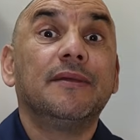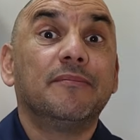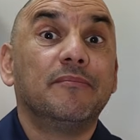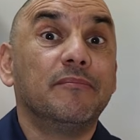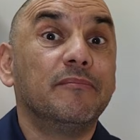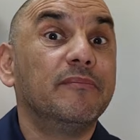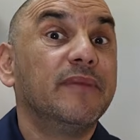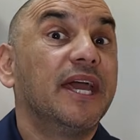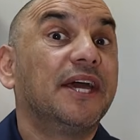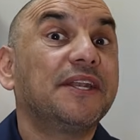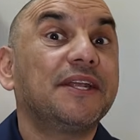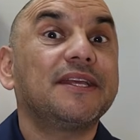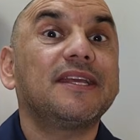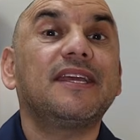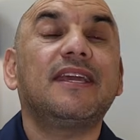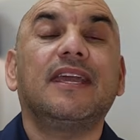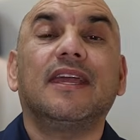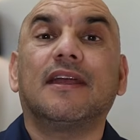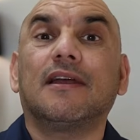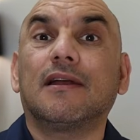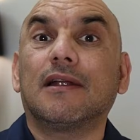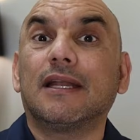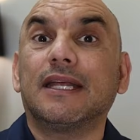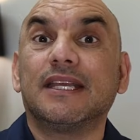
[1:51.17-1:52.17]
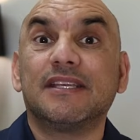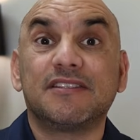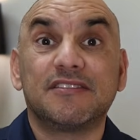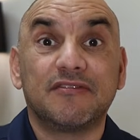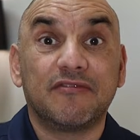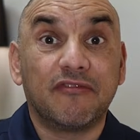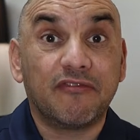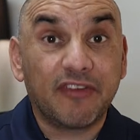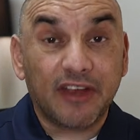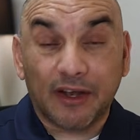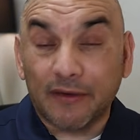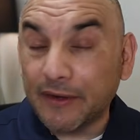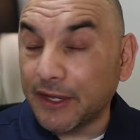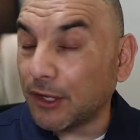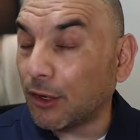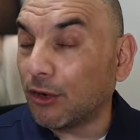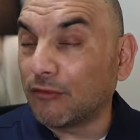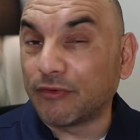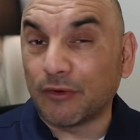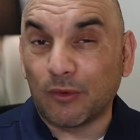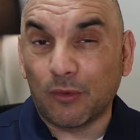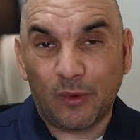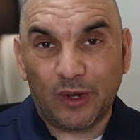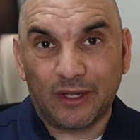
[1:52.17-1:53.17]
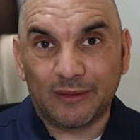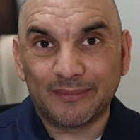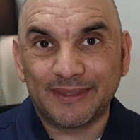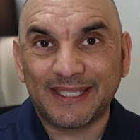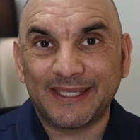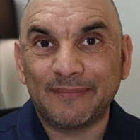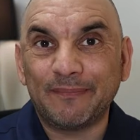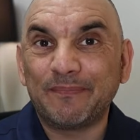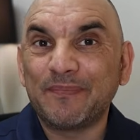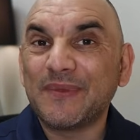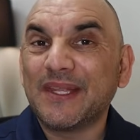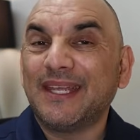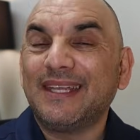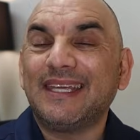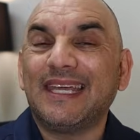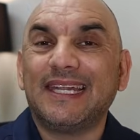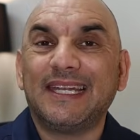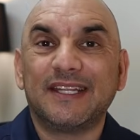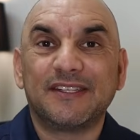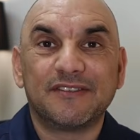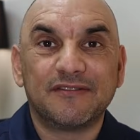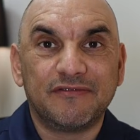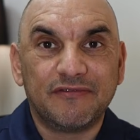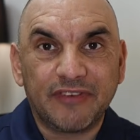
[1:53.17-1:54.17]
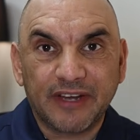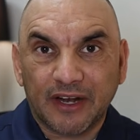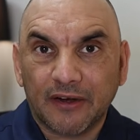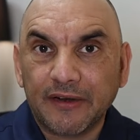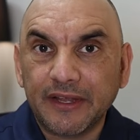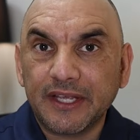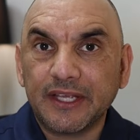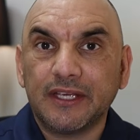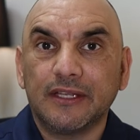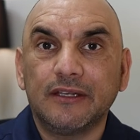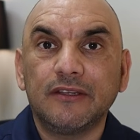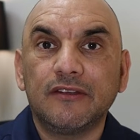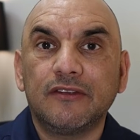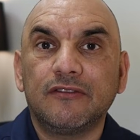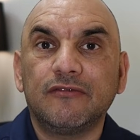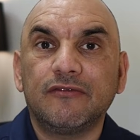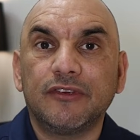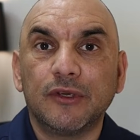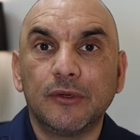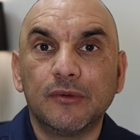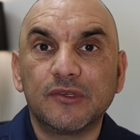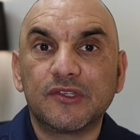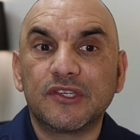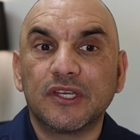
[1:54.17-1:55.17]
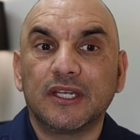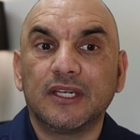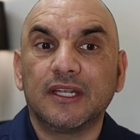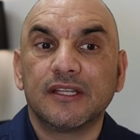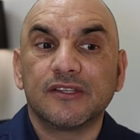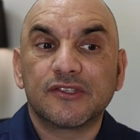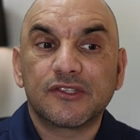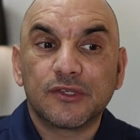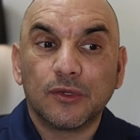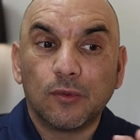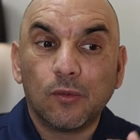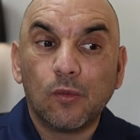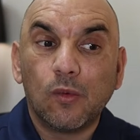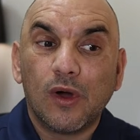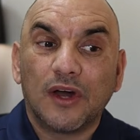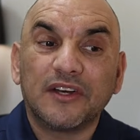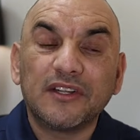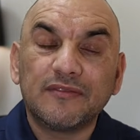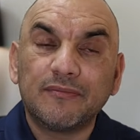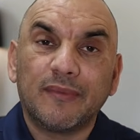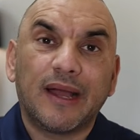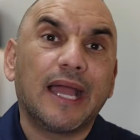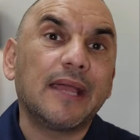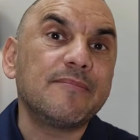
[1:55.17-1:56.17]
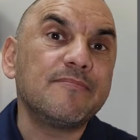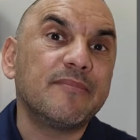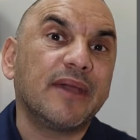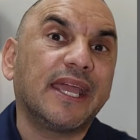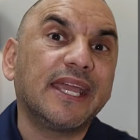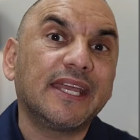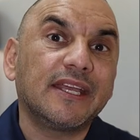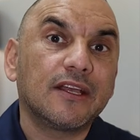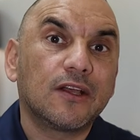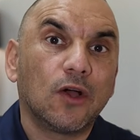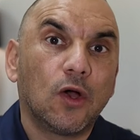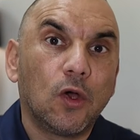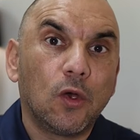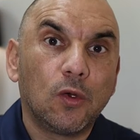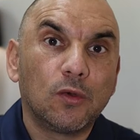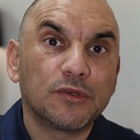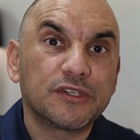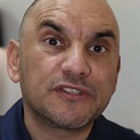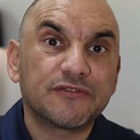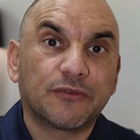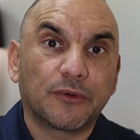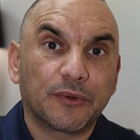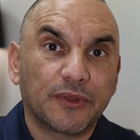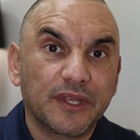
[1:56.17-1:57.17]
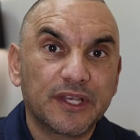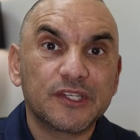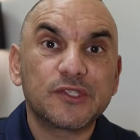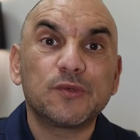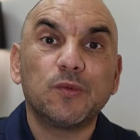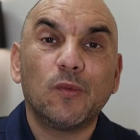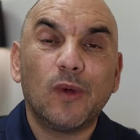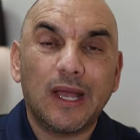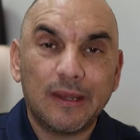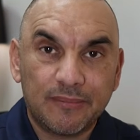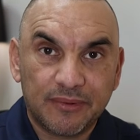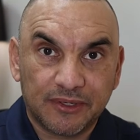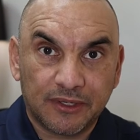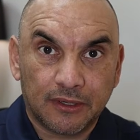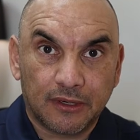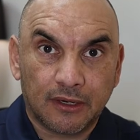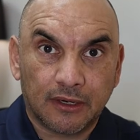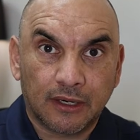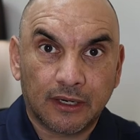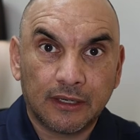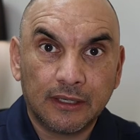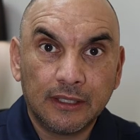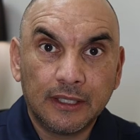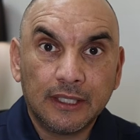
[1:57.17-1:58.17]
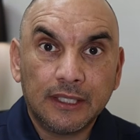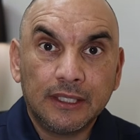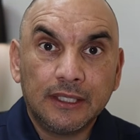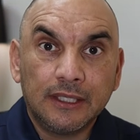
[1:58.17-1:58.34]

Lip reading: Medicare is very overwhelming and it's very confusing. And so one of my main goals for this webinar